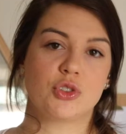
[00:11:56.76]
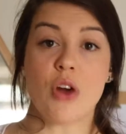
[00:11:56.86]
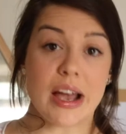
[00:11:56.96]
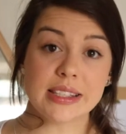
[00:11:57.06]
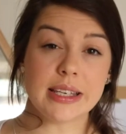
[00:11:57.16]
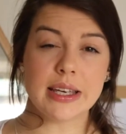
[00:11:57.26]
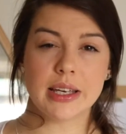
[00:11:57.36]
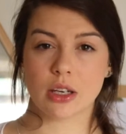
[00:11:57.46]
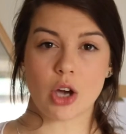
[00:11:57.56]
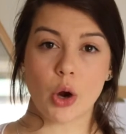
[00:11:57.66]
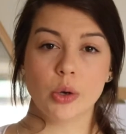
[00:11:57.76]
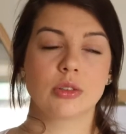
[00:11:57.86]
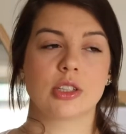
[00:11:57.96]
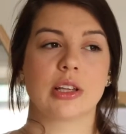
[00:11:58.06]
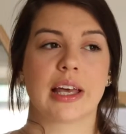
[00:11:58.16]
dressy
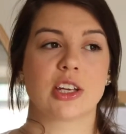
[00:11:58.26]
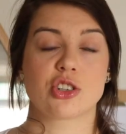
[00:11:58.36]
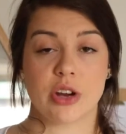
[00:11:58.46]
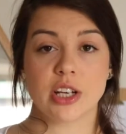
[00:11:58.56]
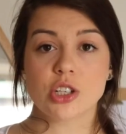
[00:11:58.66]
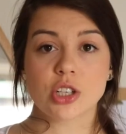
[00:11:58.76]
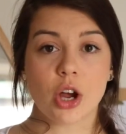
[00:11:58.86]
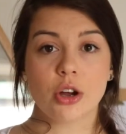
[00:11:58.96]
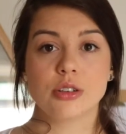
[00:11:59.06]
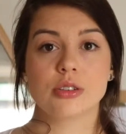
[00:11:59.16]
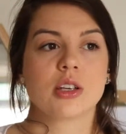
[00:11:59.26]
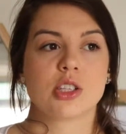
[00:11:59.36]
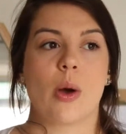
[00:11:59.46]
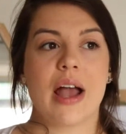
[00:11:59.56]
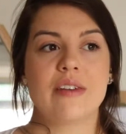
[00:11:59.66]
coat, so like a trench coat.
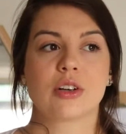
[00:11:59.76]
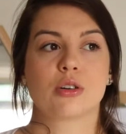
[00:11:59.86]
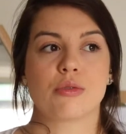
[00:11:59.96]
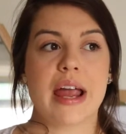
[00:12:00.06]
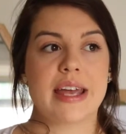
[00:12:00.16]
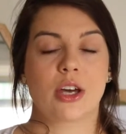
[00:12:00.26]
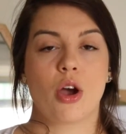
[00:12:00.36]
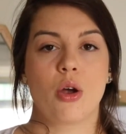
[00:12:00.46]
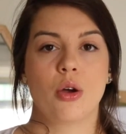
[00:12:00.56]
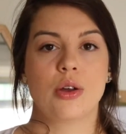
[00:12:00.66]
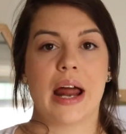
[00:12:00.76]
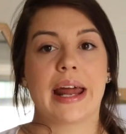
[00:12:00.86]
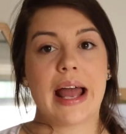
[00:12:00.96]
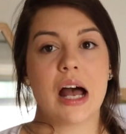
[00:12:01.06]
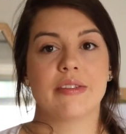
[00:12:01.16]
So I have a grey coat and
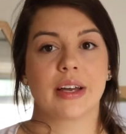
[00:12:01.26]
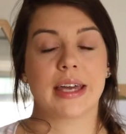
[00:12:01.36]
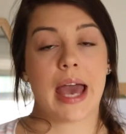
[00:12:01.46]
I have a